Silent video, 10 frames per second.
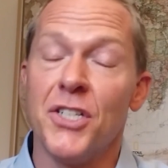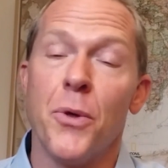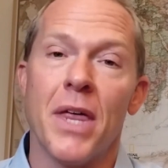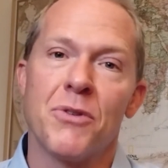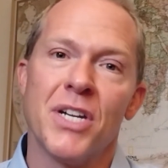
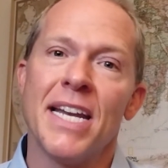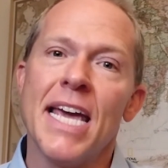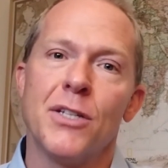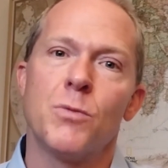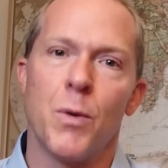
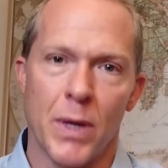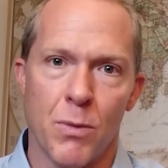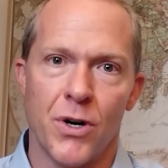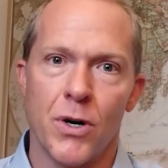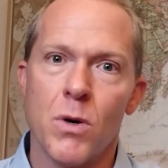2008, where we
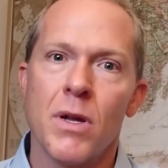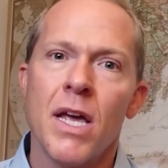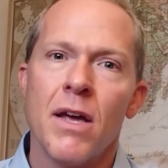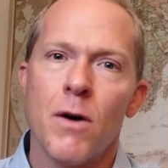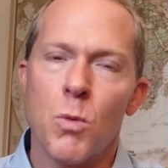were
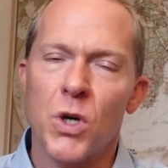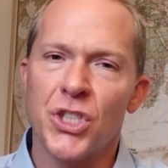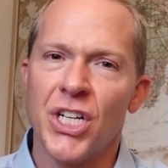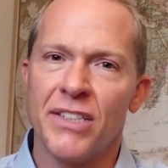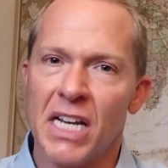
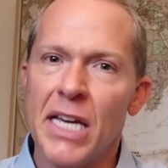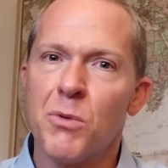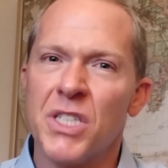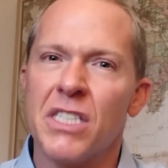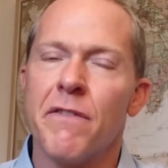watching
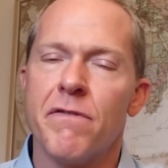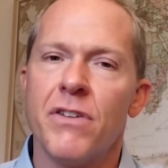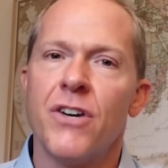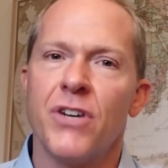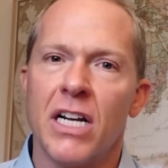delinquencies
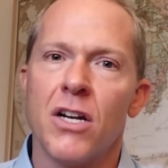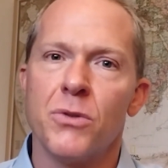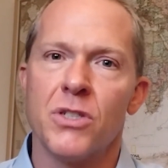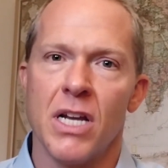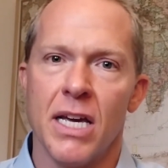very
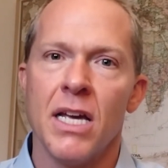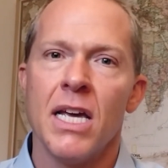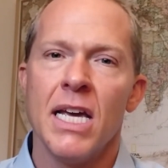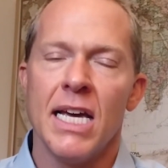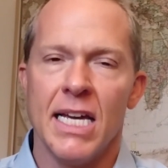closely
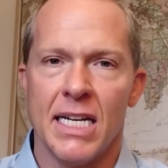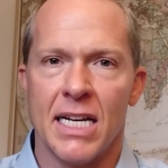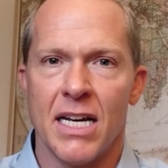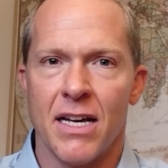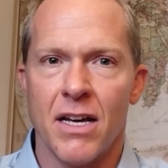in
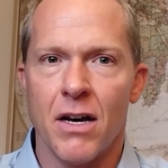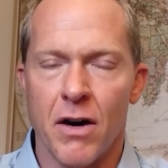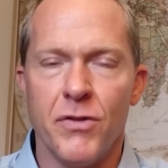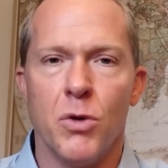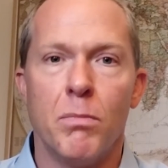a
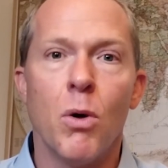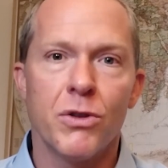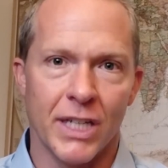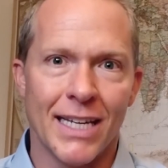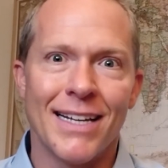few
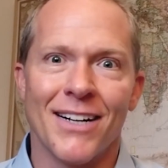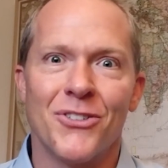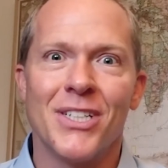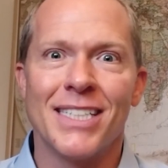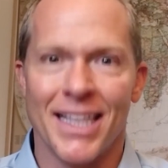Baltic countries.